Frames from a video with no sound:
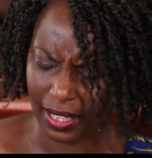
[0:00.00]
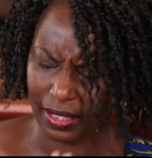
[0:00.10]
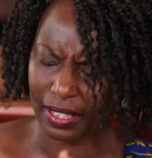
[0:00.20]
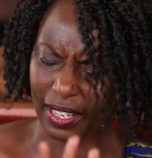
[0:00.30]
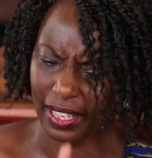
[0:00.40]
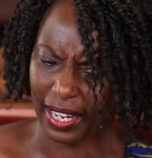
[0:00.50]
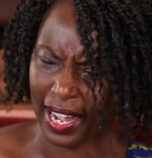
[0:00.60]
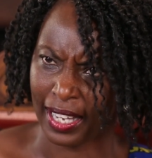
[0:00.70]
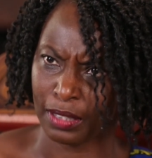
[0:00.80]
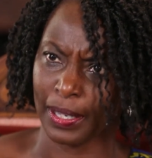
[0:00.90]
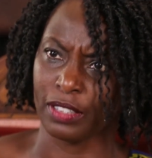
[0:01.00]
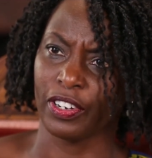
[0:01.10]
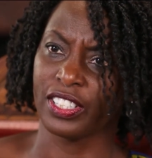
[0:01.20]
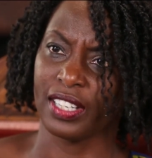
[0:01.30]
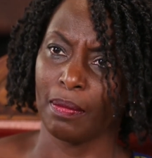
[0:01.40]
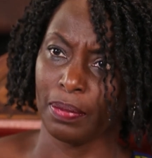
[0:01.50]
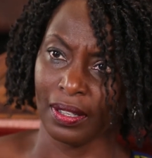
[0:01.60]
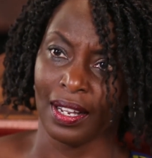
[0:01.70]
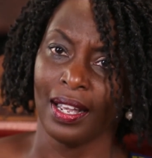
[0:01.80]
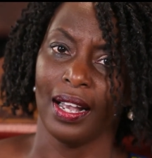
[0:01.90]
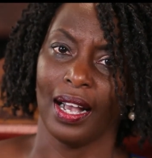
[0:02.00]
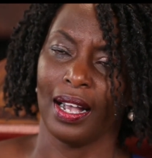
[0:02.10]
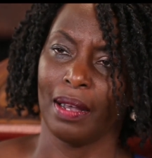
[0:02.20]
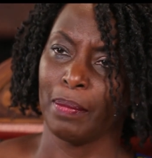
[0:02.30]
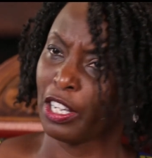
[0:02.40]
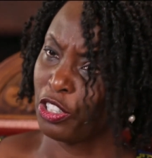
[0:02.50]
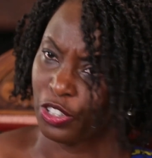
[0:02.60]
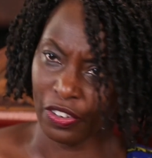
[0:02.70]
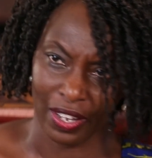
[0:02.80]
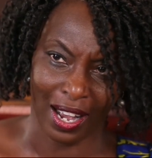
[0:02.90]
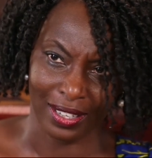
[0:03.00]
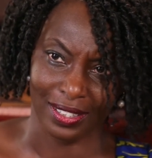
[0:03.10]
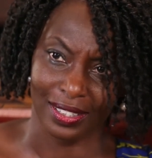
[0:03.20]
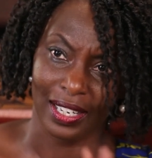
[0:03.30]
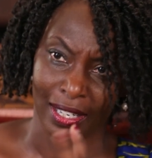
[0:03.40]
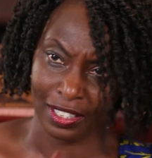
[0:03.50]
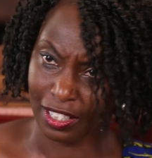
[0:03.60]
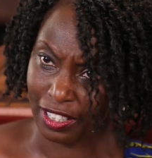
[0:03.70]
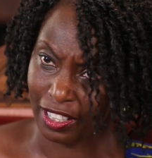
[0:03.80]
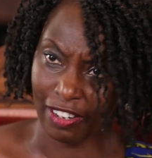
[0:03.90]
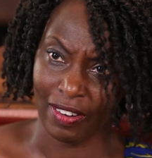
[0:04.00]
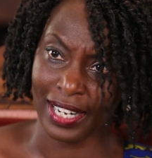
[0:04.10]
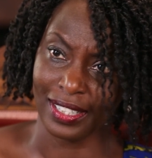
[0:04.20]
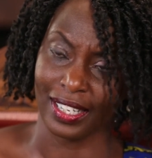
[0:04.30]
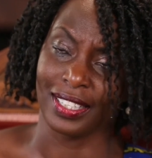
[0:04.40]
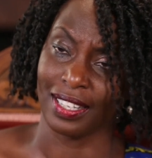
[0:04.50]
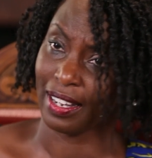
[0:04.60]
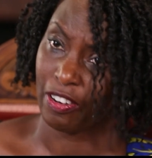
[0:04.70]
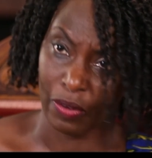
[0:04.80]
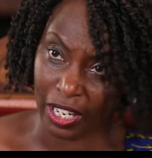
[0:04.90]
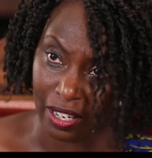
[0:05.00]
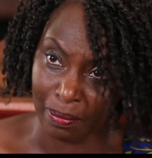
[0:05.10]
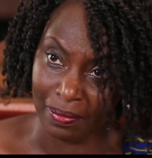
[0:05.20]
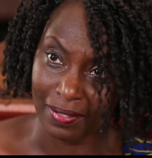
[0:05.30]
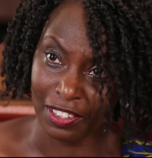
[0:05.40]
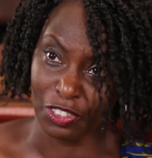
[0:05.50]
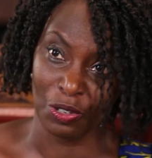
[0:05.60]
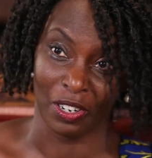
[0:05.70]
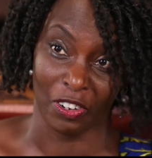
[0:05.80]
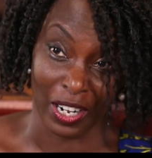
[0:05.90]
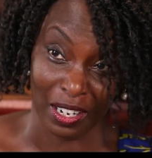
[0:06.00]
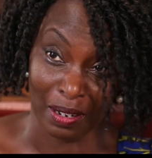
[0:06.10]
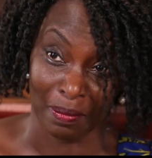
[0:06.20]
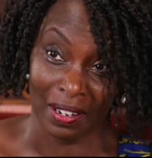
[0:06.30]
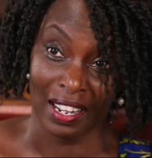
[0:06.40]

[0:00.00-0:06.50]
certain key aspects. For example, making sure the arts and certainly writing is in the curriculum, in the school curriculum.